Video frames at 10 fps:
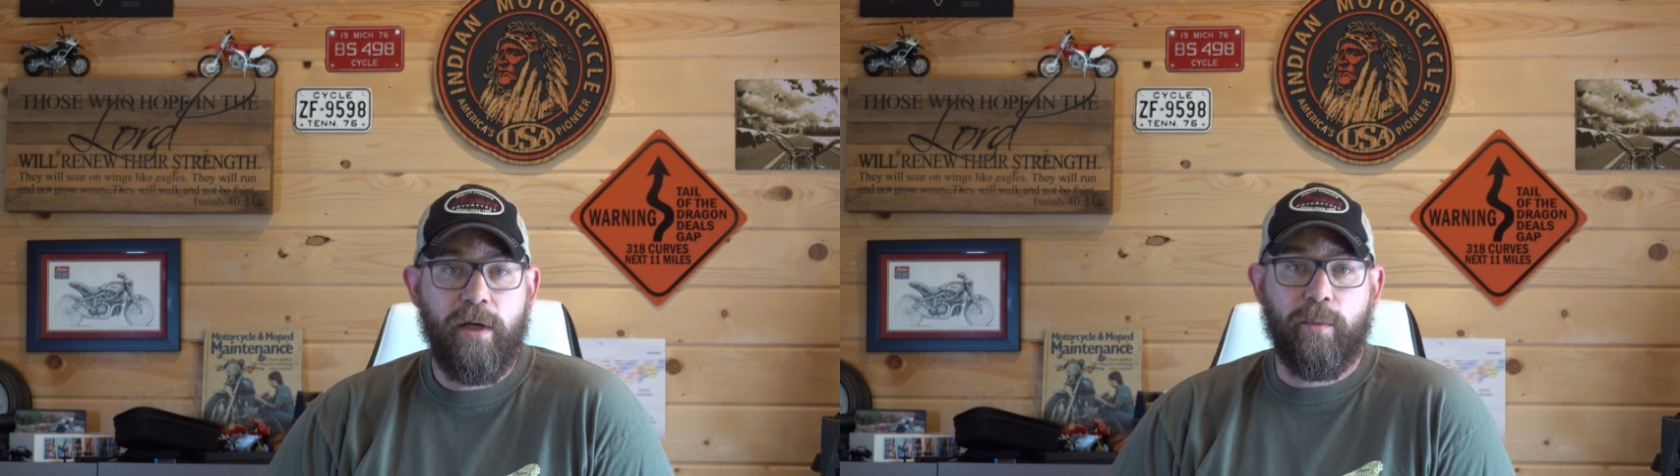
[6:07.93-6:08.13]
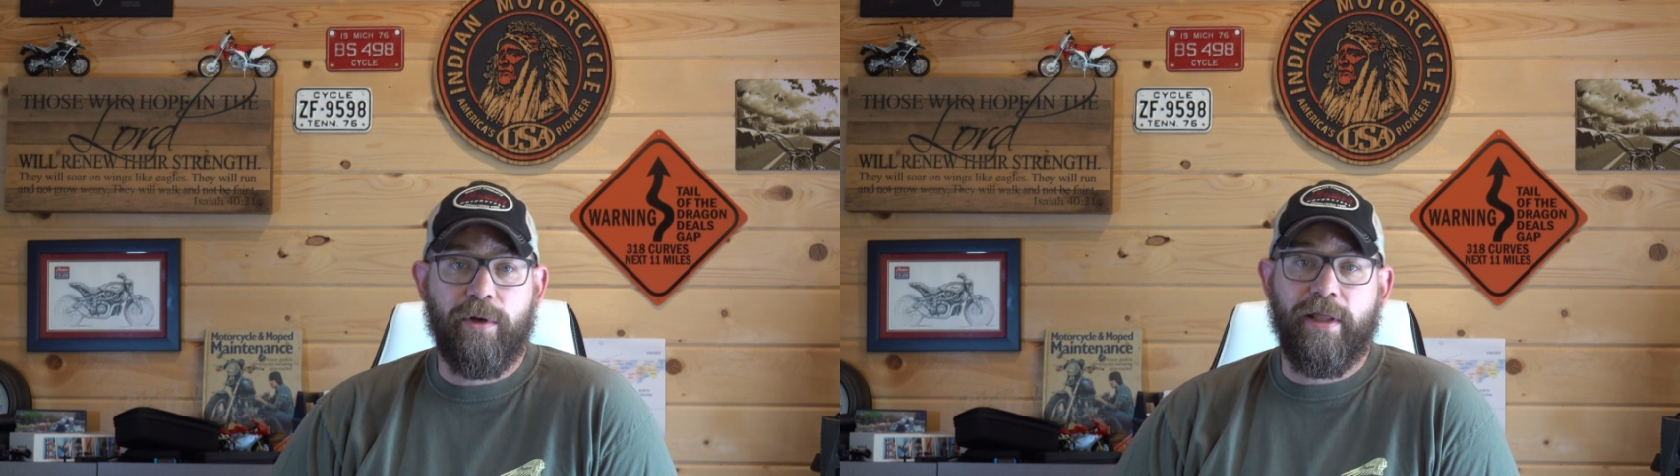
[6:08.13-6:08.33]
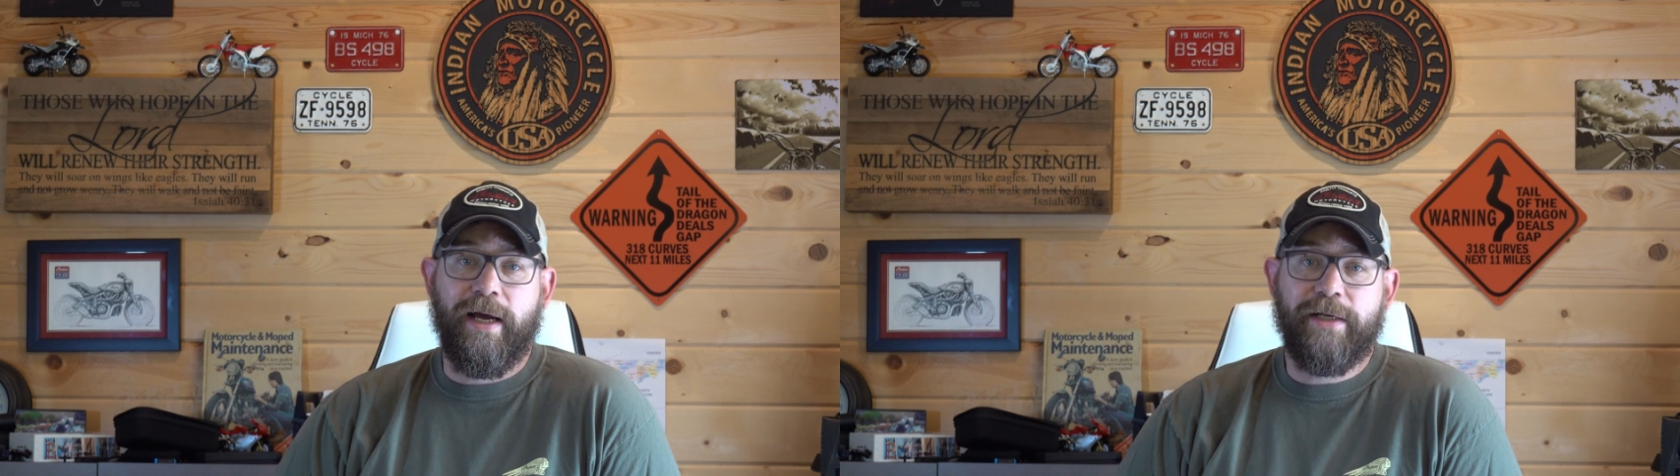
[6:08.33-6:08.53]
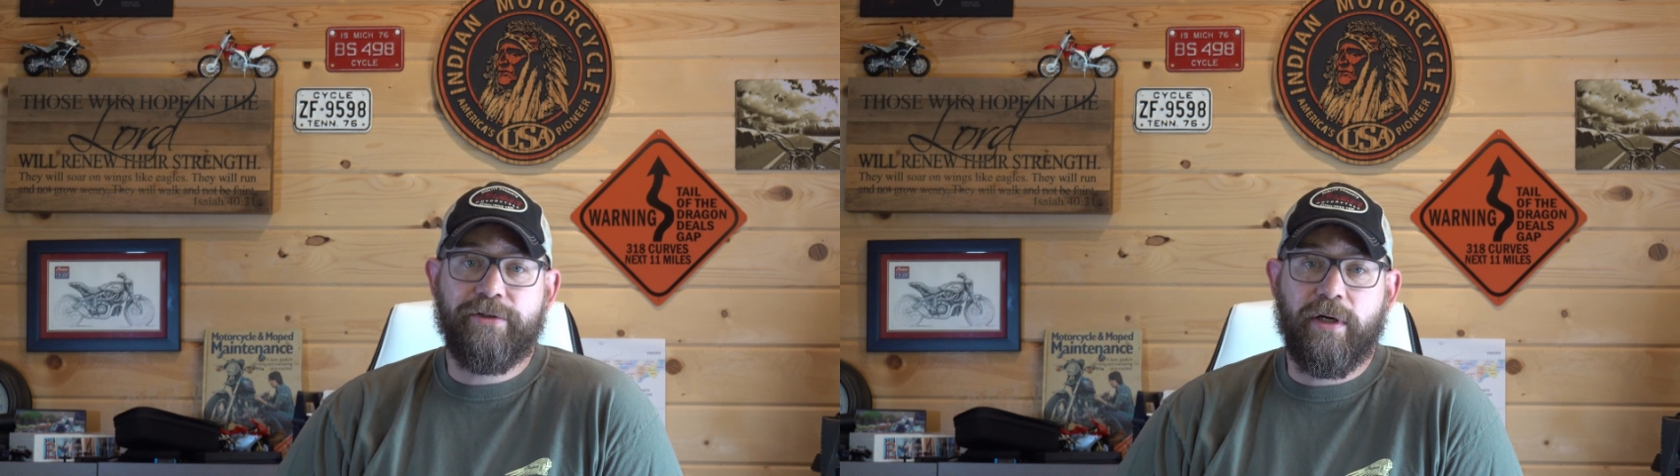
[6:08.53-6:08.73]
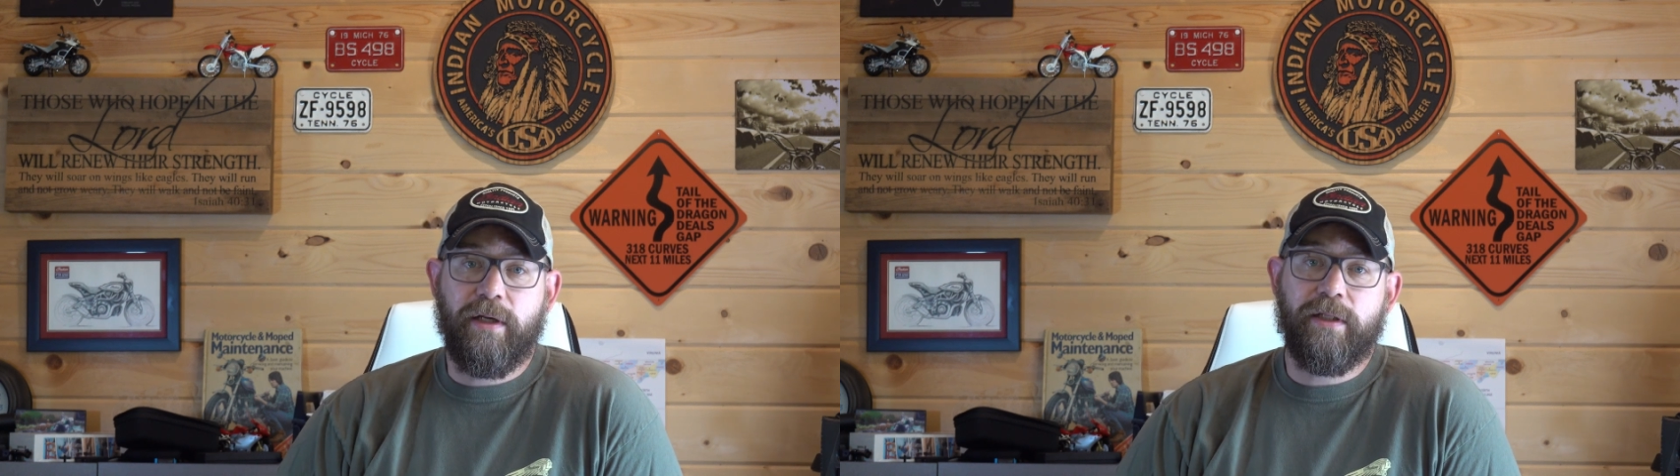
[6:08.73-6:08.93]
where the
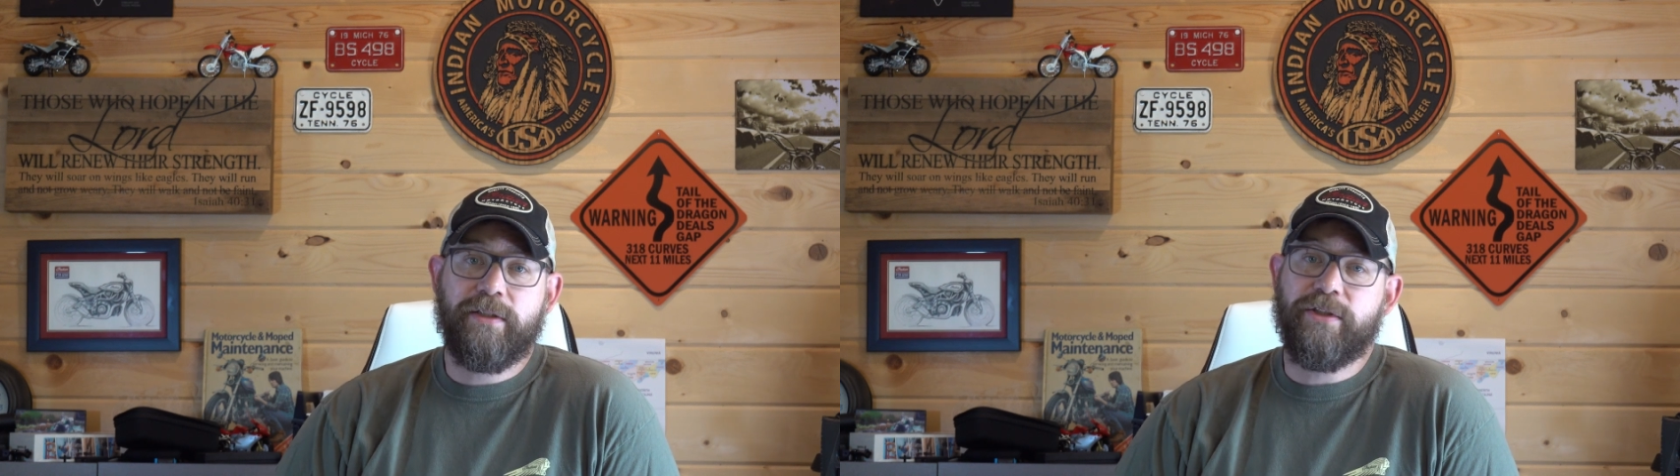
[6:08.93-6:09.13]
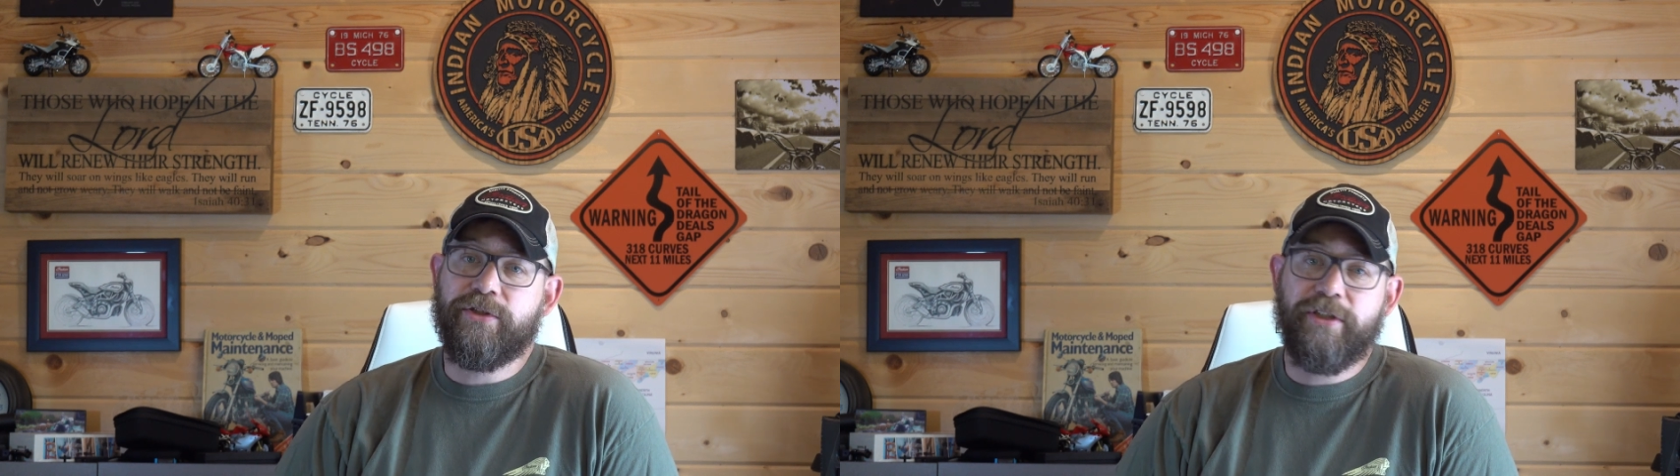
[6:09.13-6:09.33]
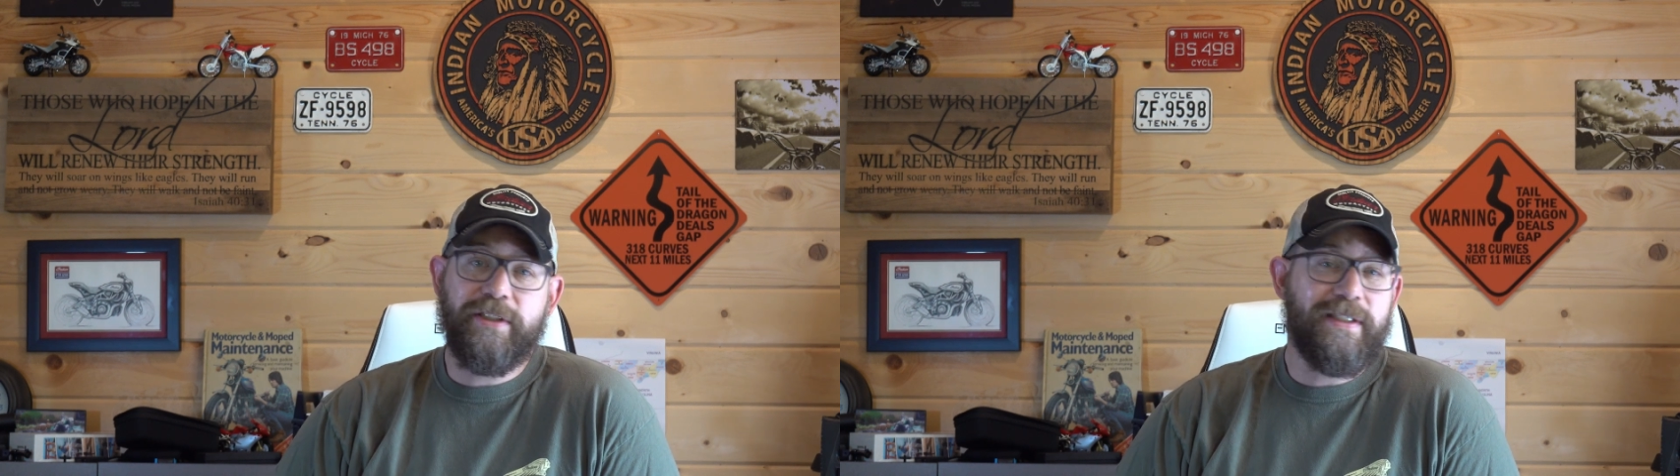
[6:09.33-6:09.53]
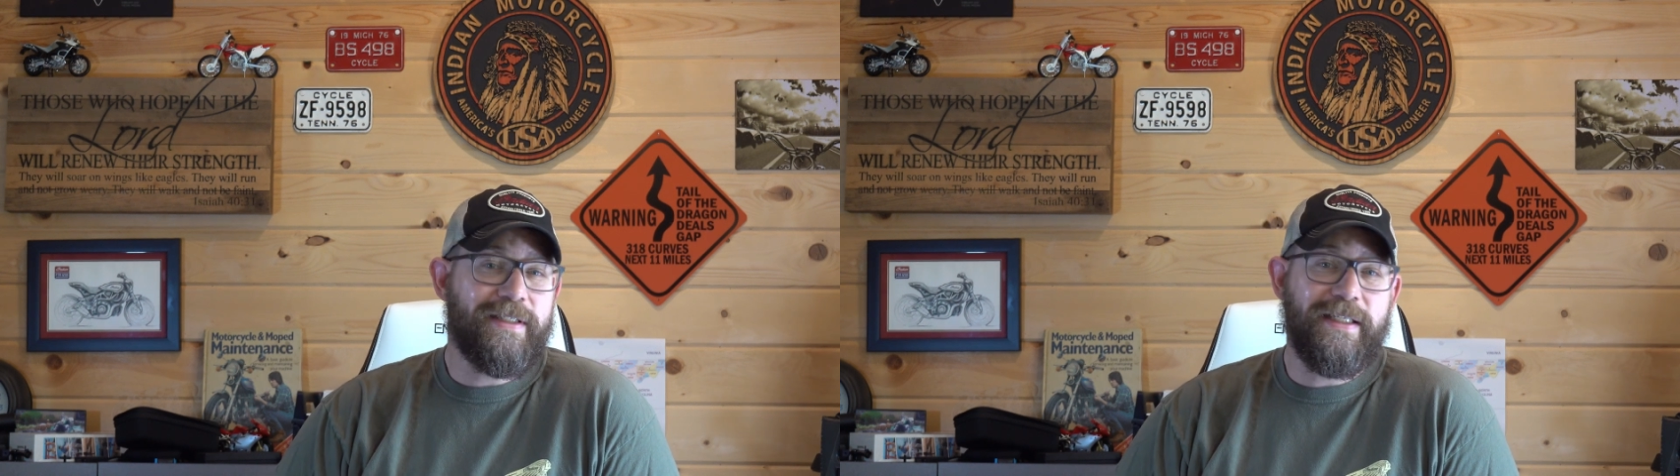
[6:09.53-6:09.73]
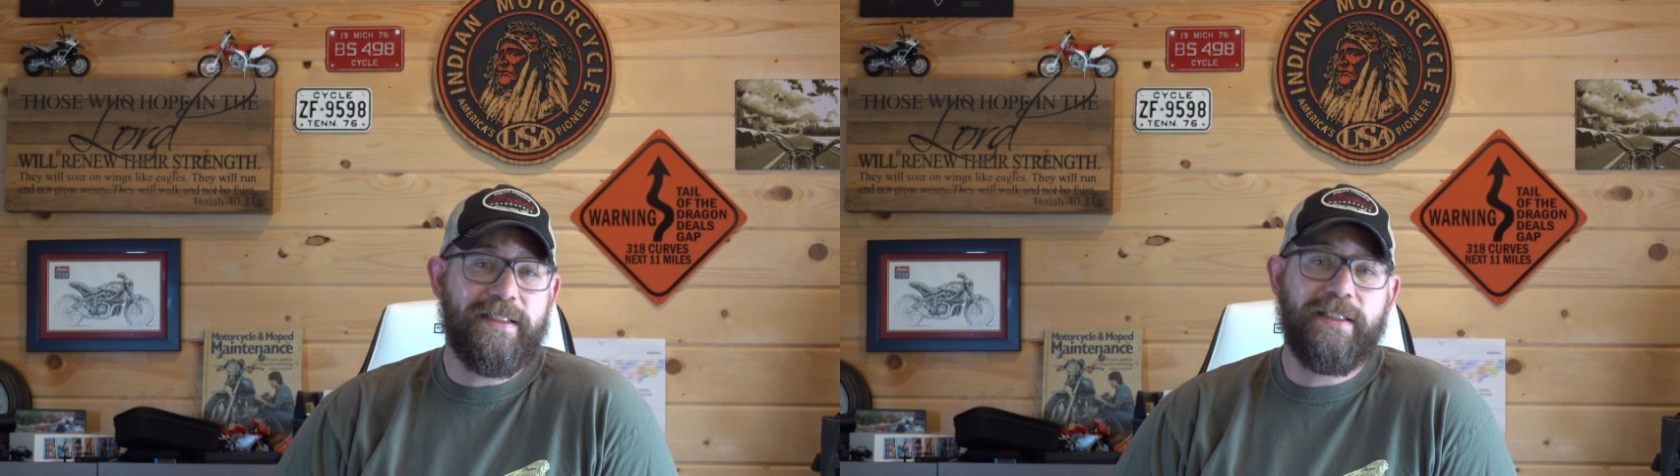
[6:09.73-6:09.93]
hydraulics is just
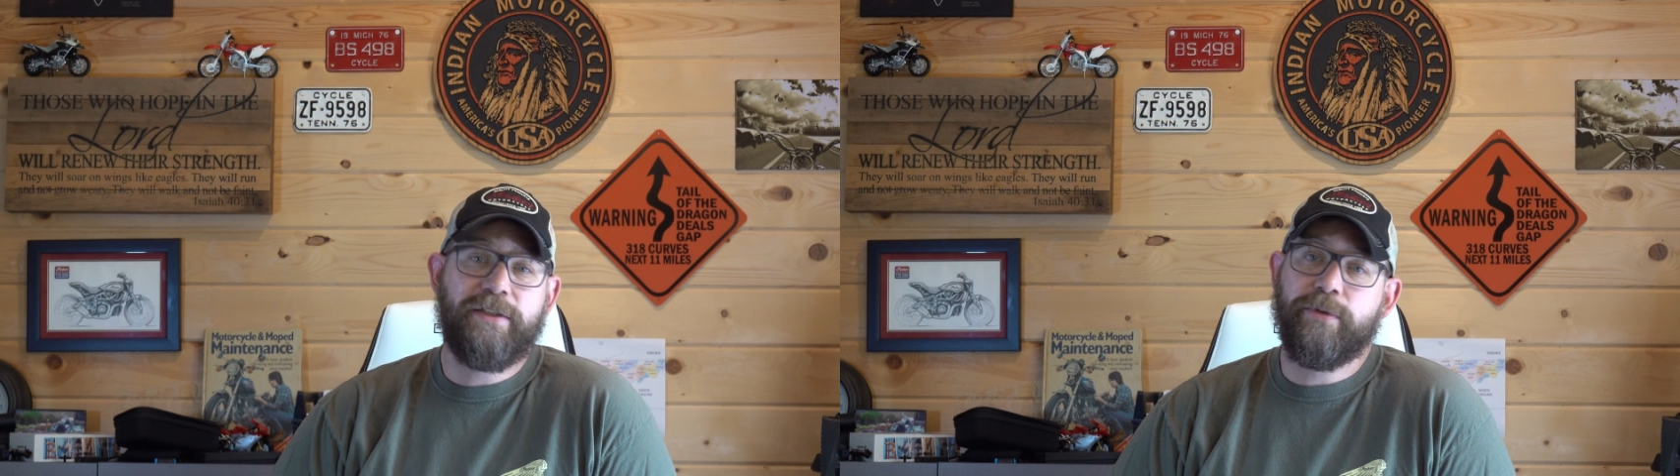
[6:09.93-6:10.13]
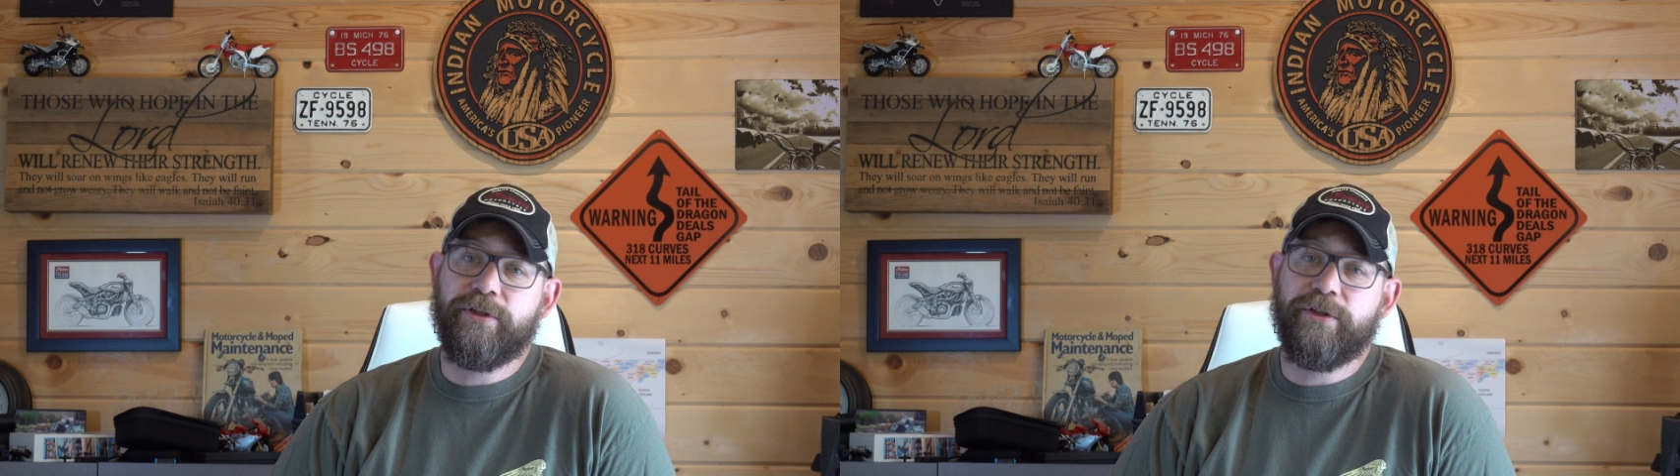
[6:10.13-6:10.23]
as easy to